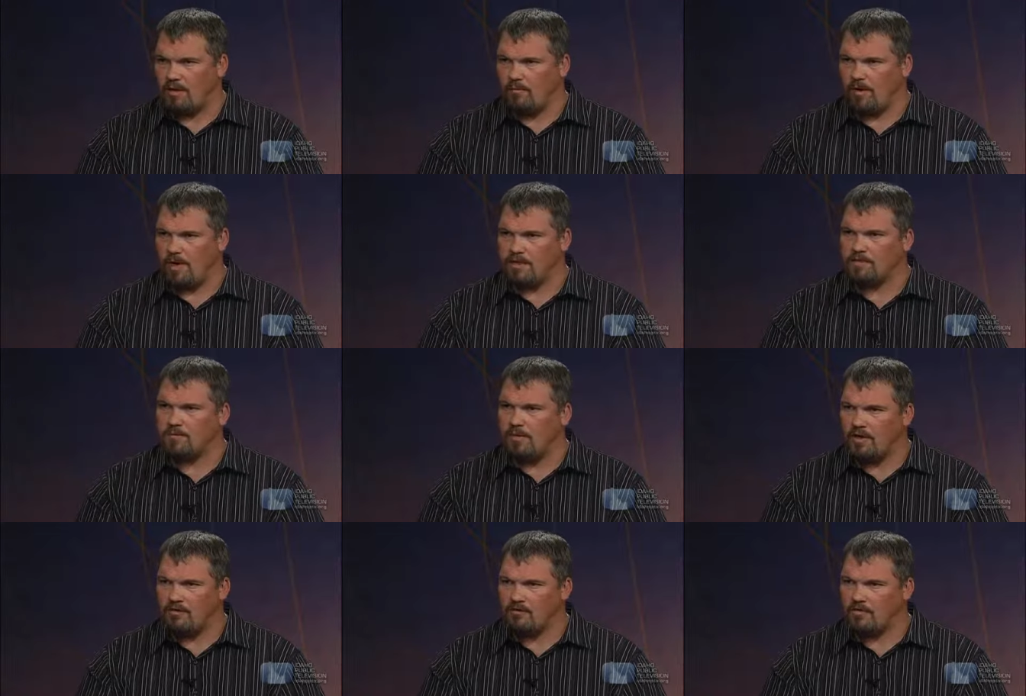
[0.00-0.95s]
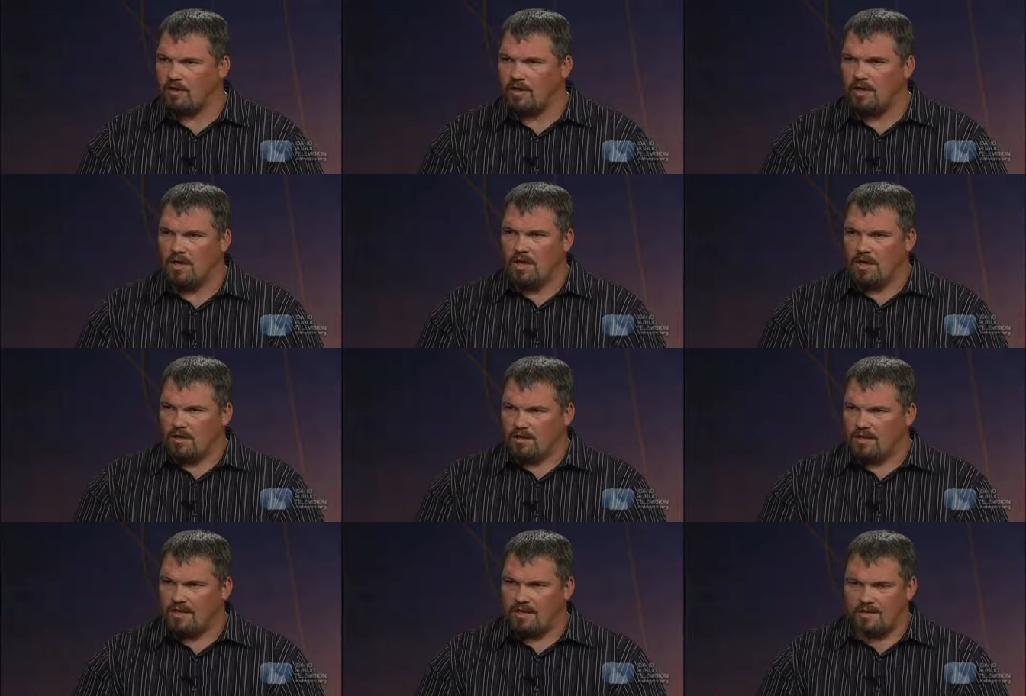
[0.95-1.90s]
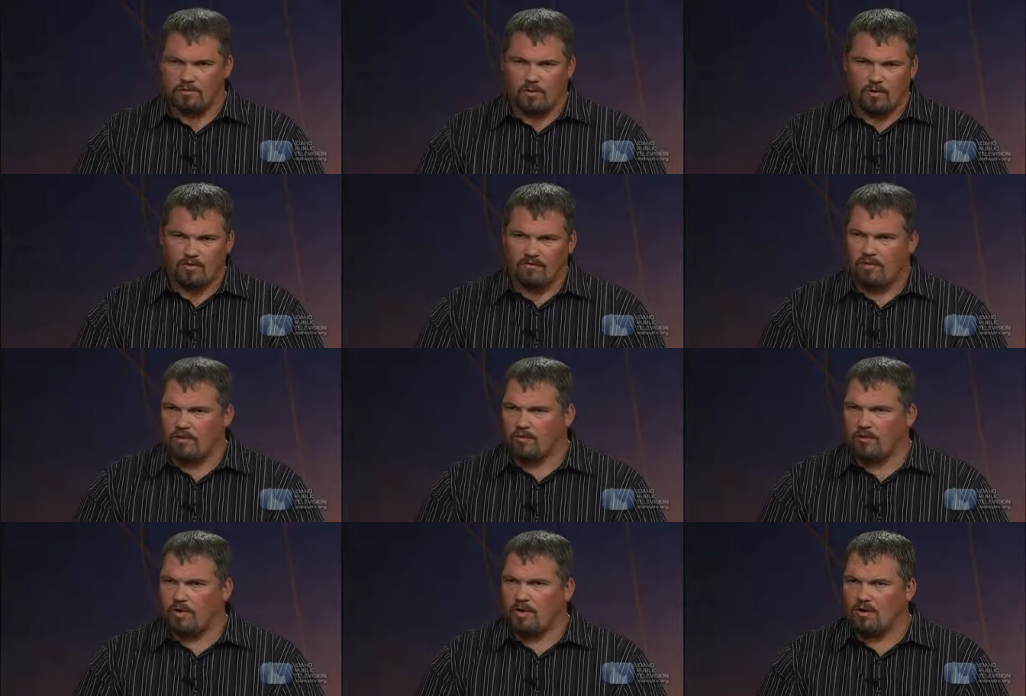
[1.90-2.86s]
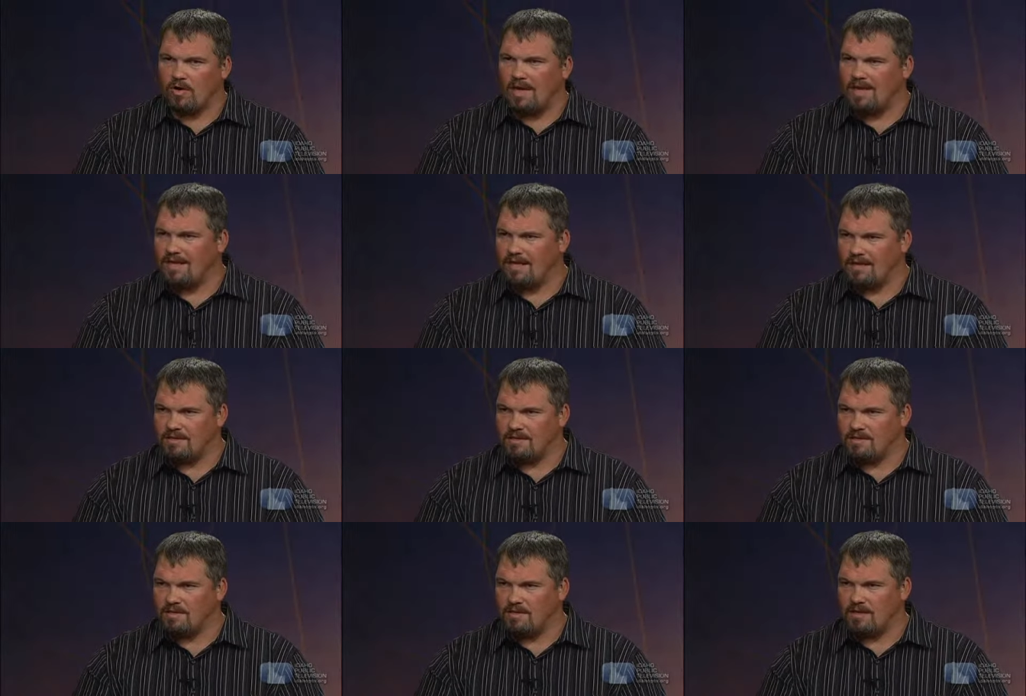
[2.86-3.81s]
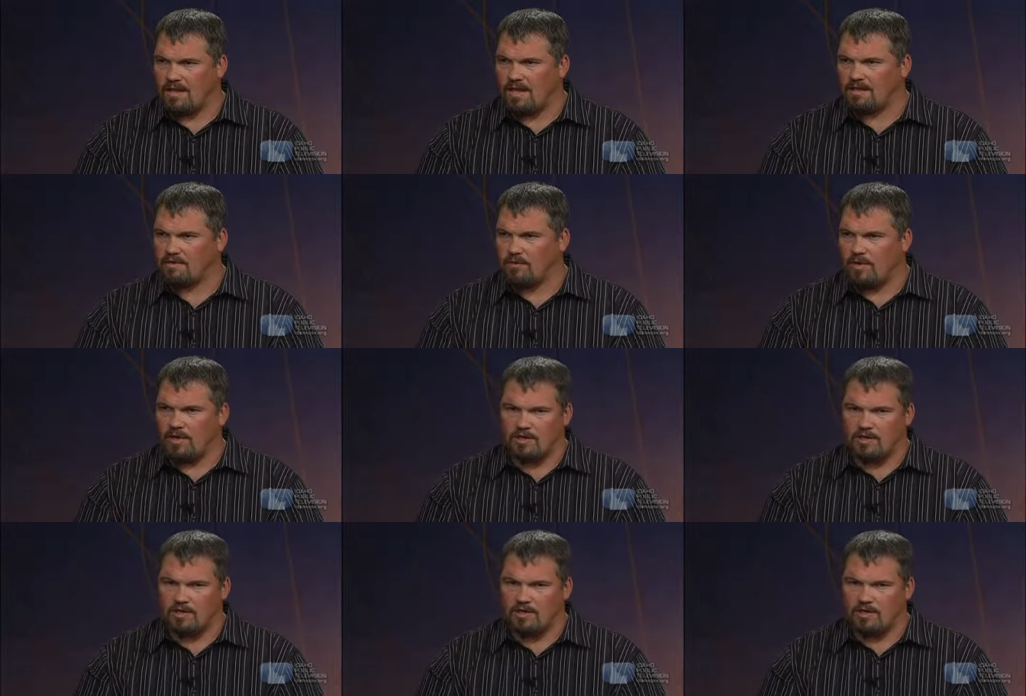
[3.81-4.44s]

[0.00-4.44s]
I mean, I speak in front of kid, I spoke in front of 380 kids last week,